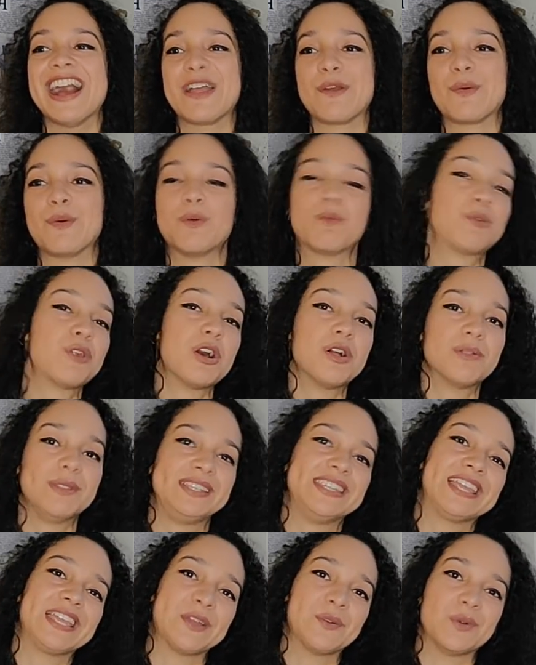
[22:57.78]
I will
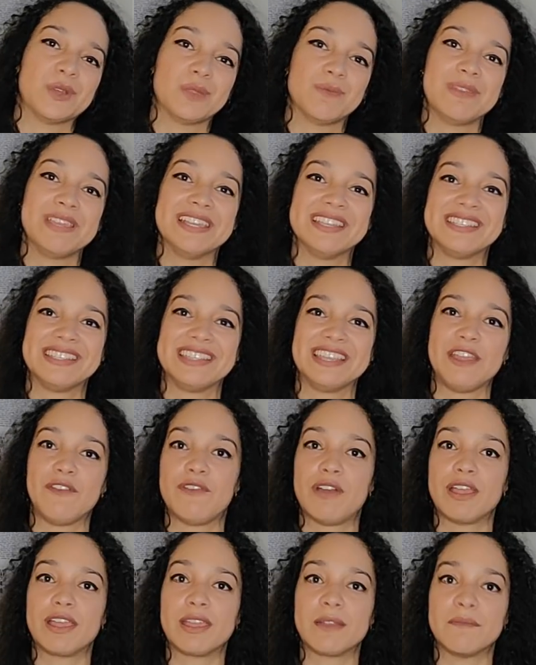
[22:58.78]
probably take it with me and see
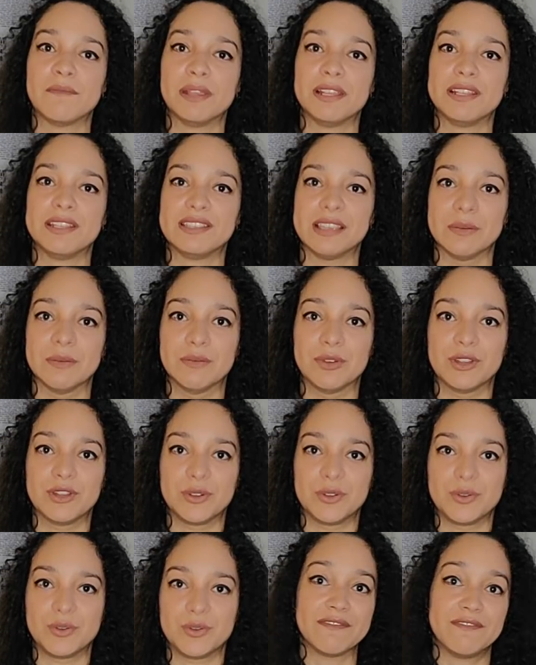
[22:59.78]
if I can meet someone
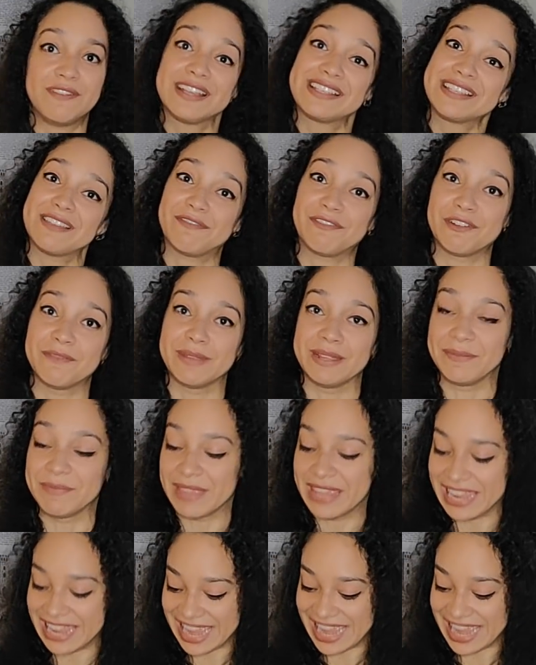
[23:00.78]
who can fix it for me.